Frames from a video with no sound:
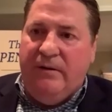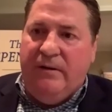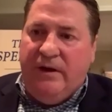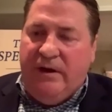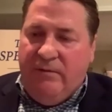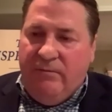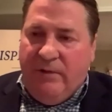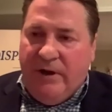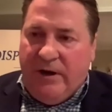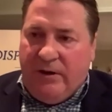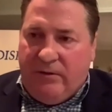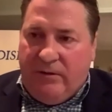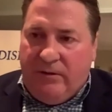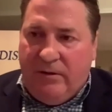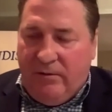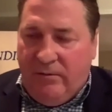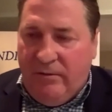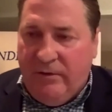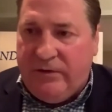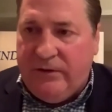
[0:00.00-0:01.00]
he went
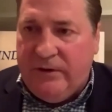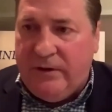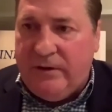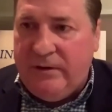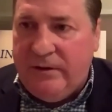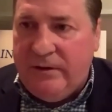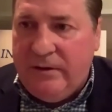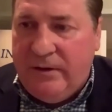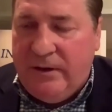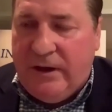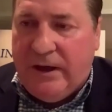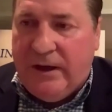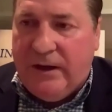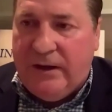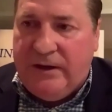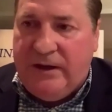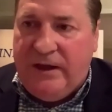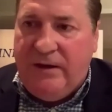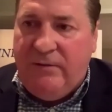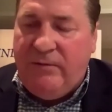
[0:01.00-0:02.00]
along with it
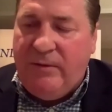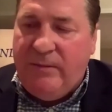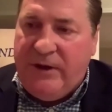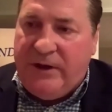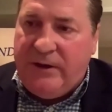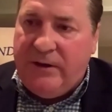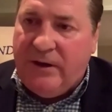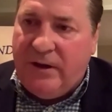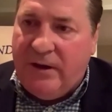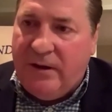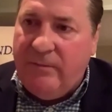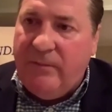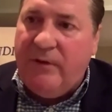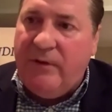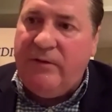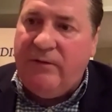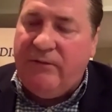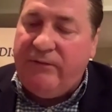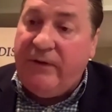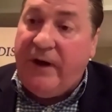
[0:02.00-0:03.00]
and he would
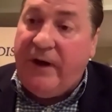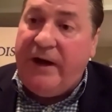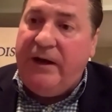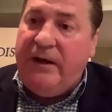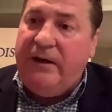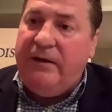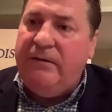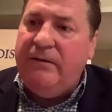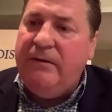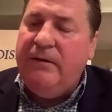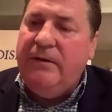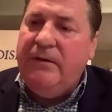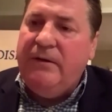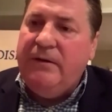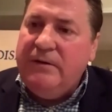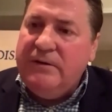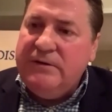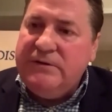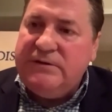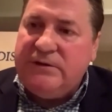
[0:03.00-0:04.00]
become the fighting
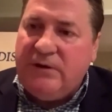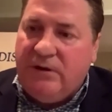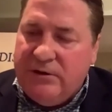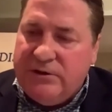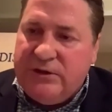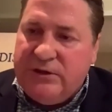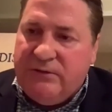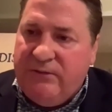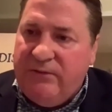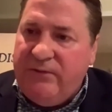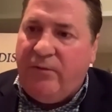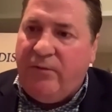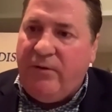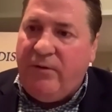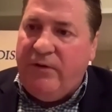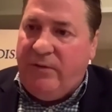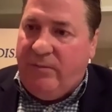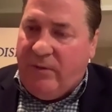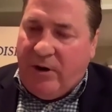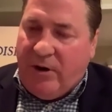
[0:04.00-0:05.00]
surgeon
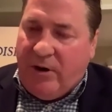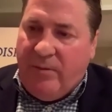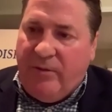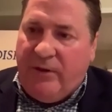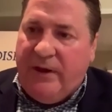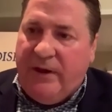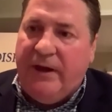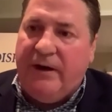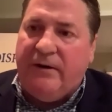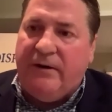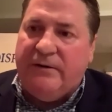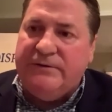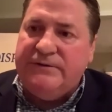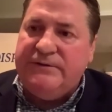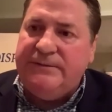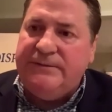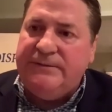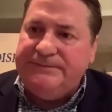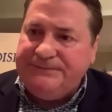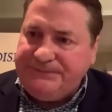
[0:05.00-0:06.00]
for the
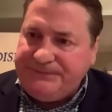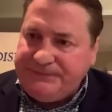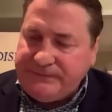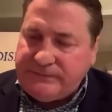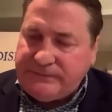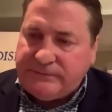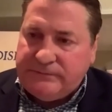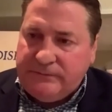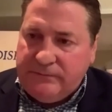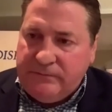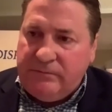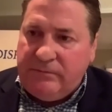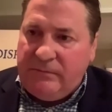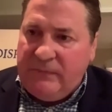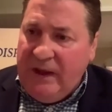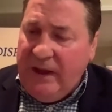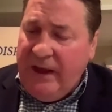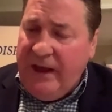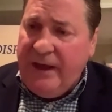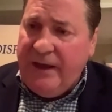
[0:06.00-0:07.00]
Marbleheaders.
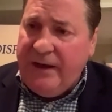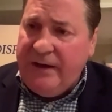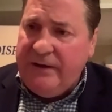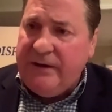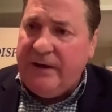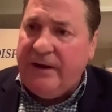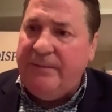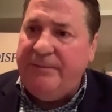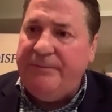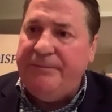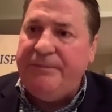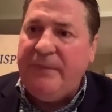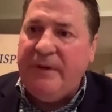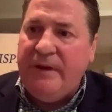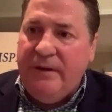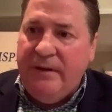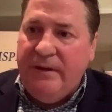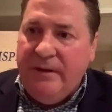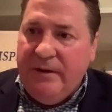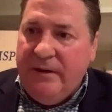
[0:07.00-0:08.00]
And um,
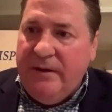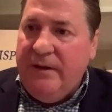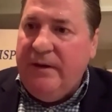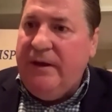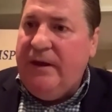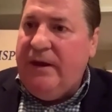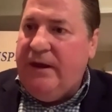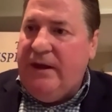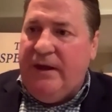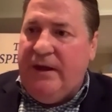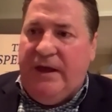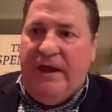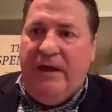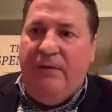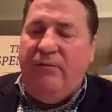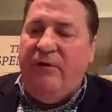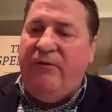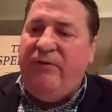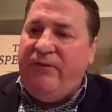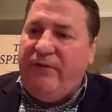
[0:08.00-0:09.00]
he
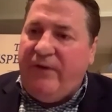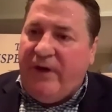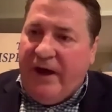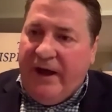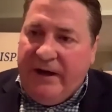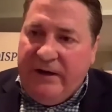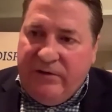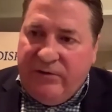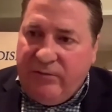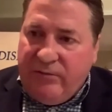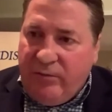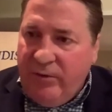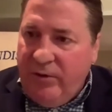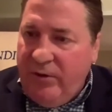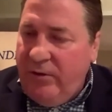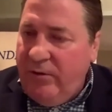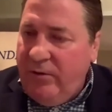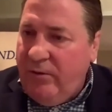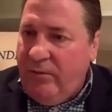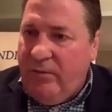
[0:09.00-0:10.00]
would fight
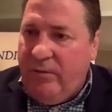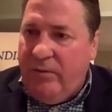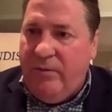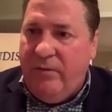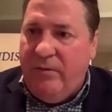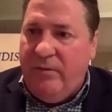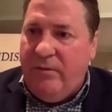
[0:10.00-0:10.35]
through